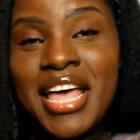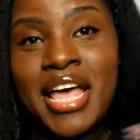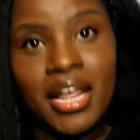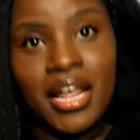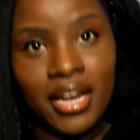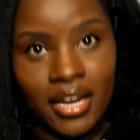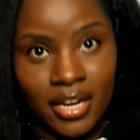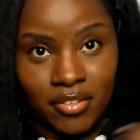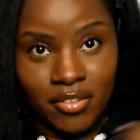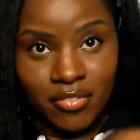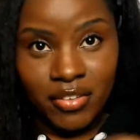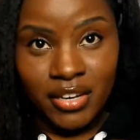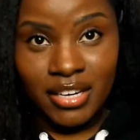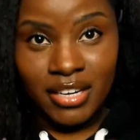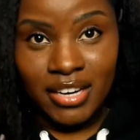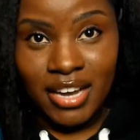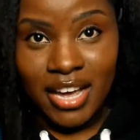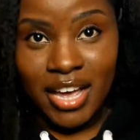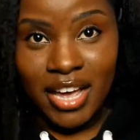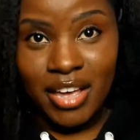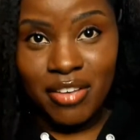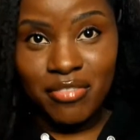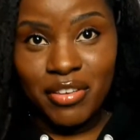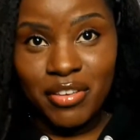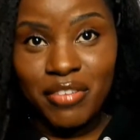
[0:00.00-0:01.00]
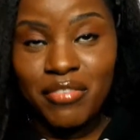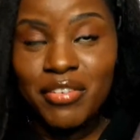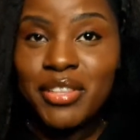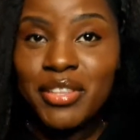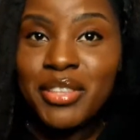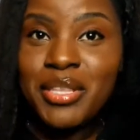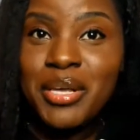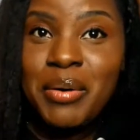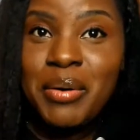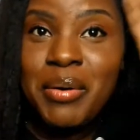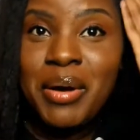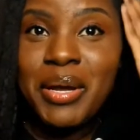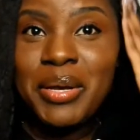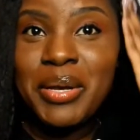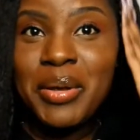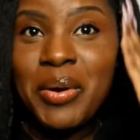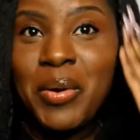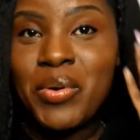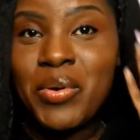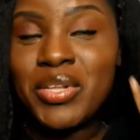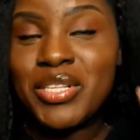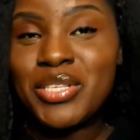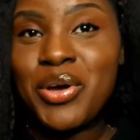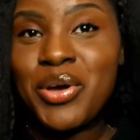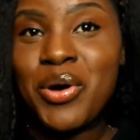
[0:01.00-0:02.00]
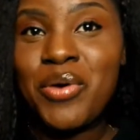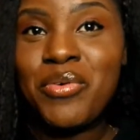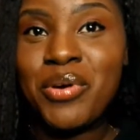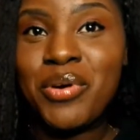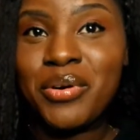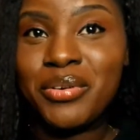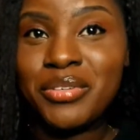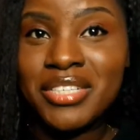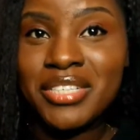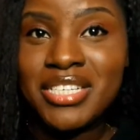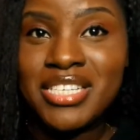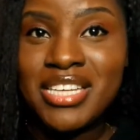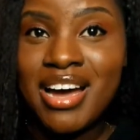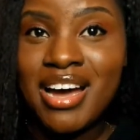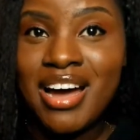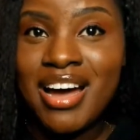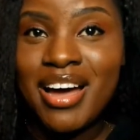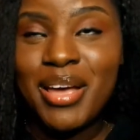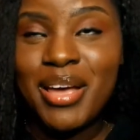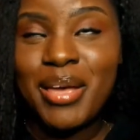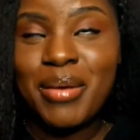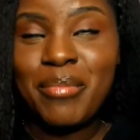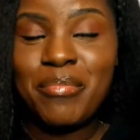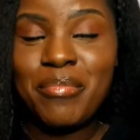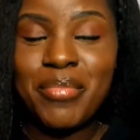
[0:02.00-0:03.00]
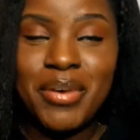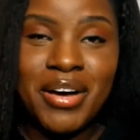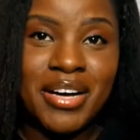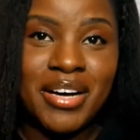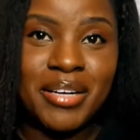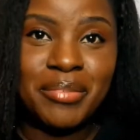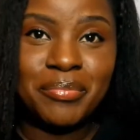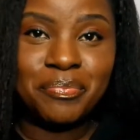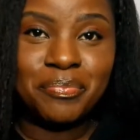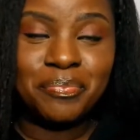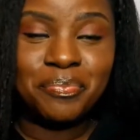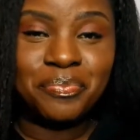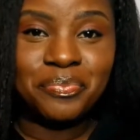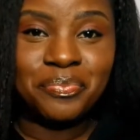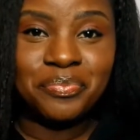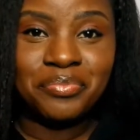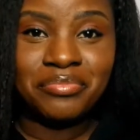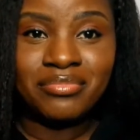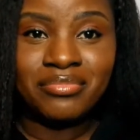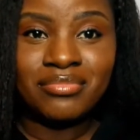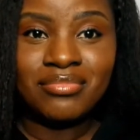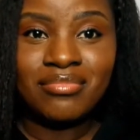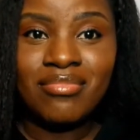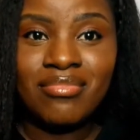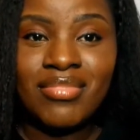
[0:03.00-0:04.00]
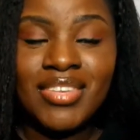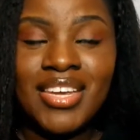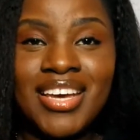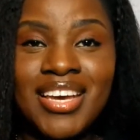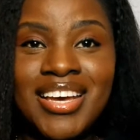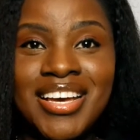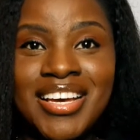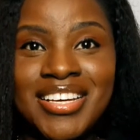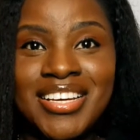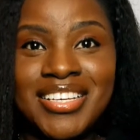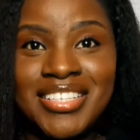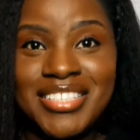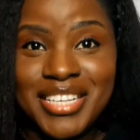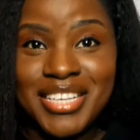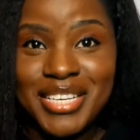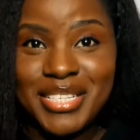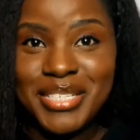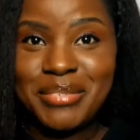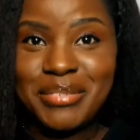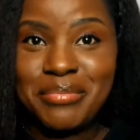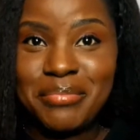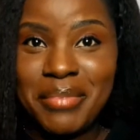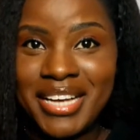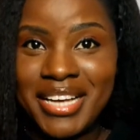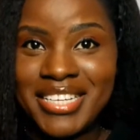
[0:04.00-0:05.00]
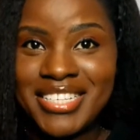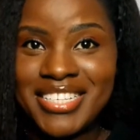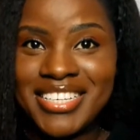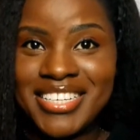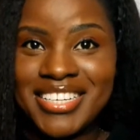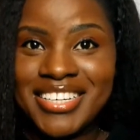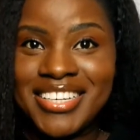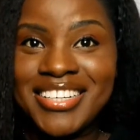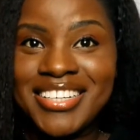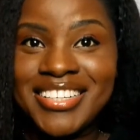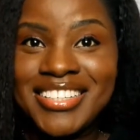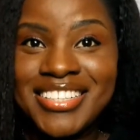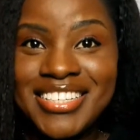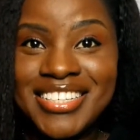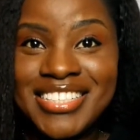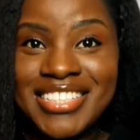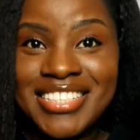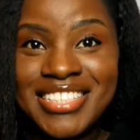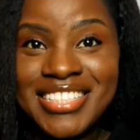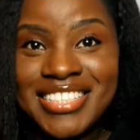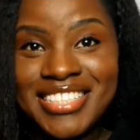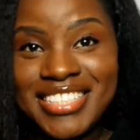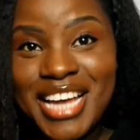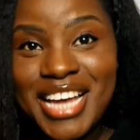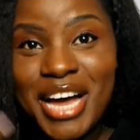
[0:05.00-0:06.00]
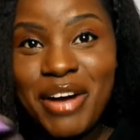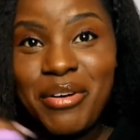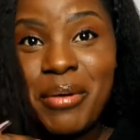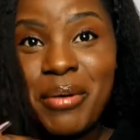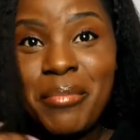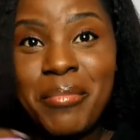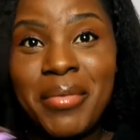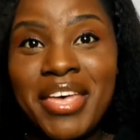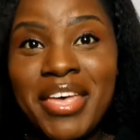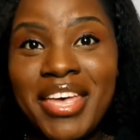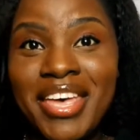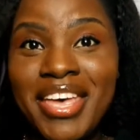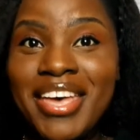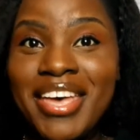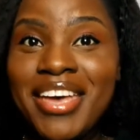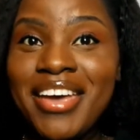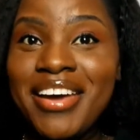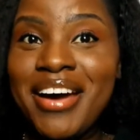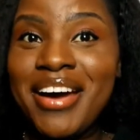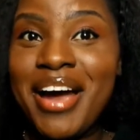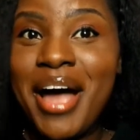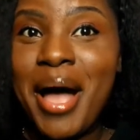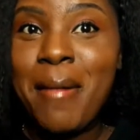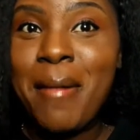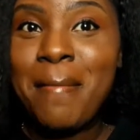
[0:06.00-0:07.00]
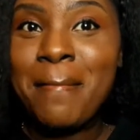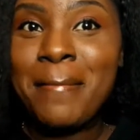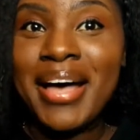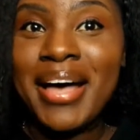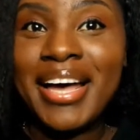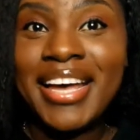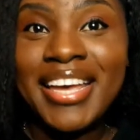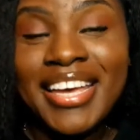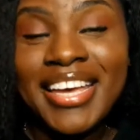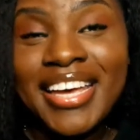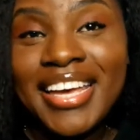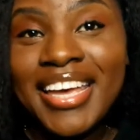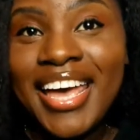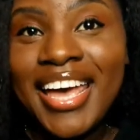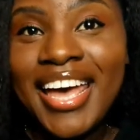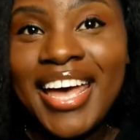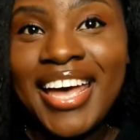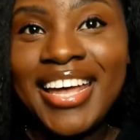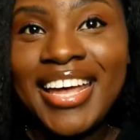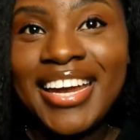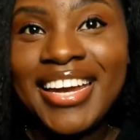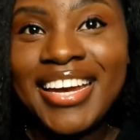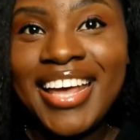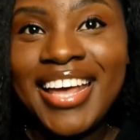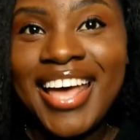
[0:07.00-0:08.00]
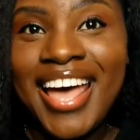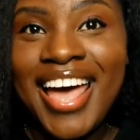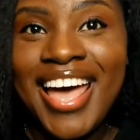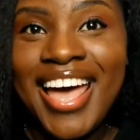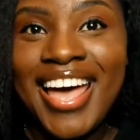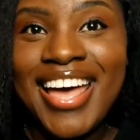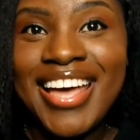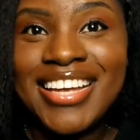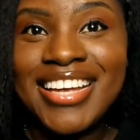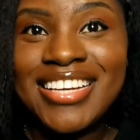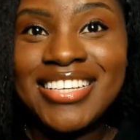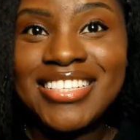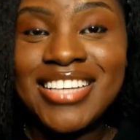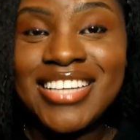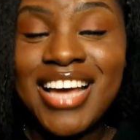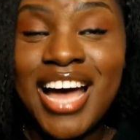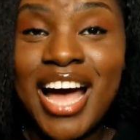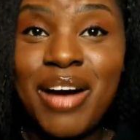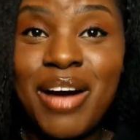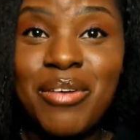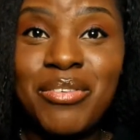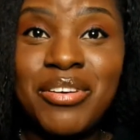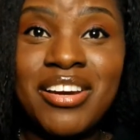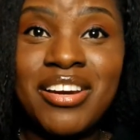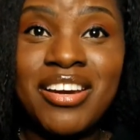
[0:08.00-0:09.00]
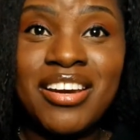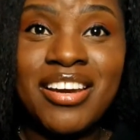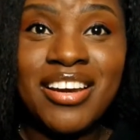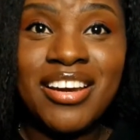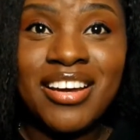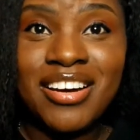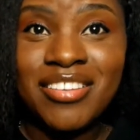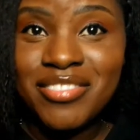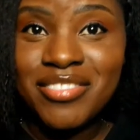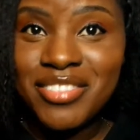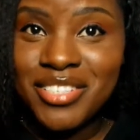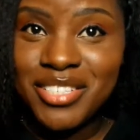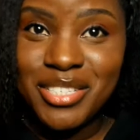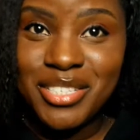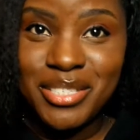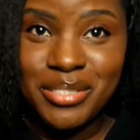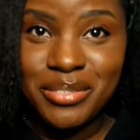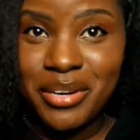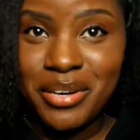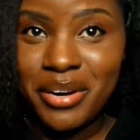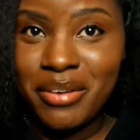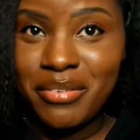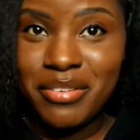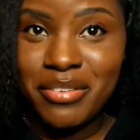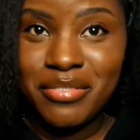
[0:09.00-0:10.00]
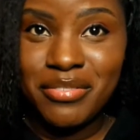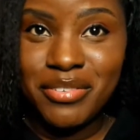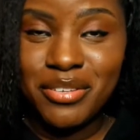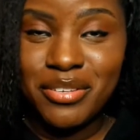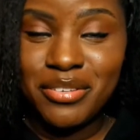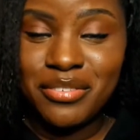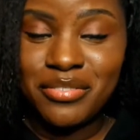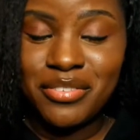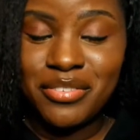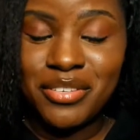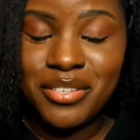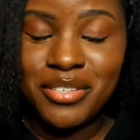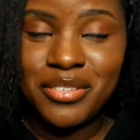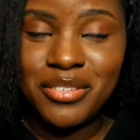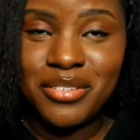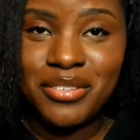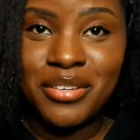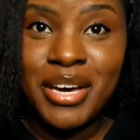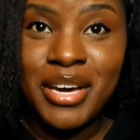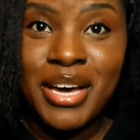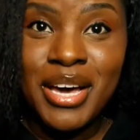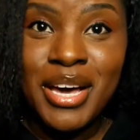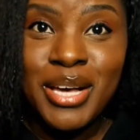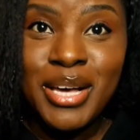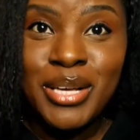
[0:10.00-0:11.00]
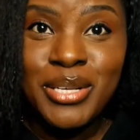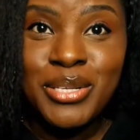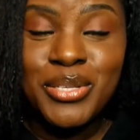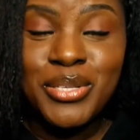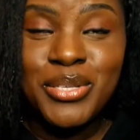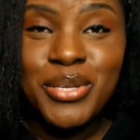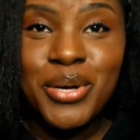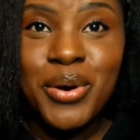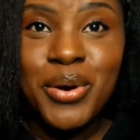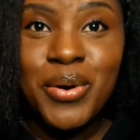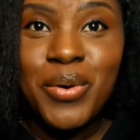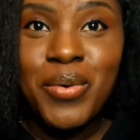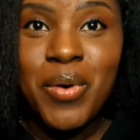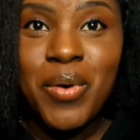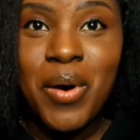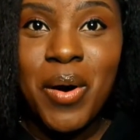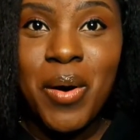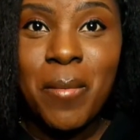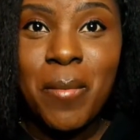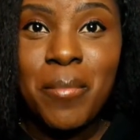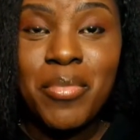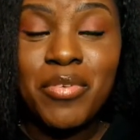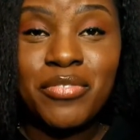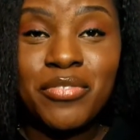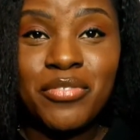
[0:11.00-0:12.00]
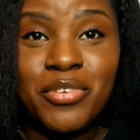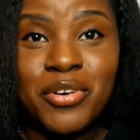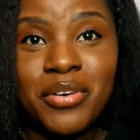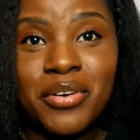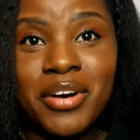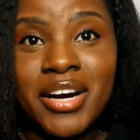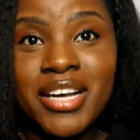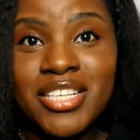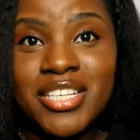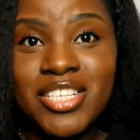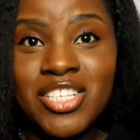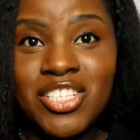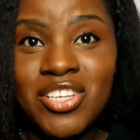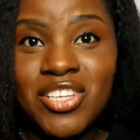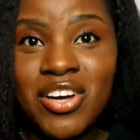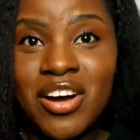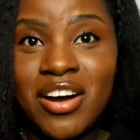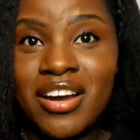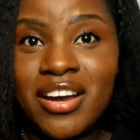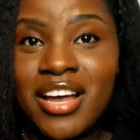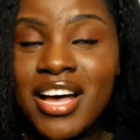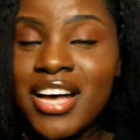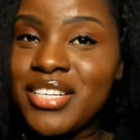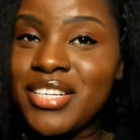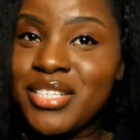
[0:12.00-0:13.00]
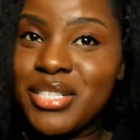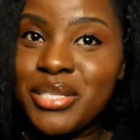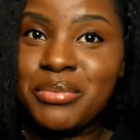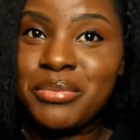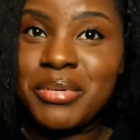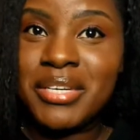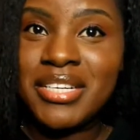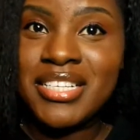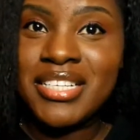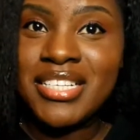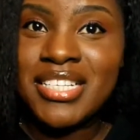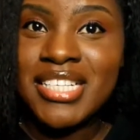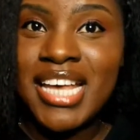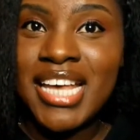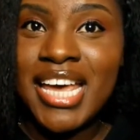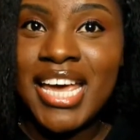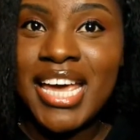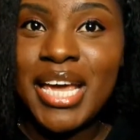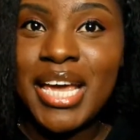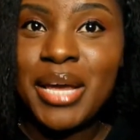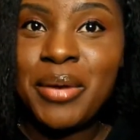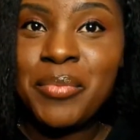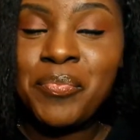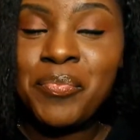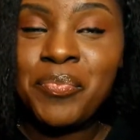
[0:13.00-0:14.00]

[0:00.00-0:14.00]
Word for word: living life, even though I know it's corona time, but doesn't matter. Now I'm here, I'm back again, and I would love to do a review for you. So before I start, I just want to say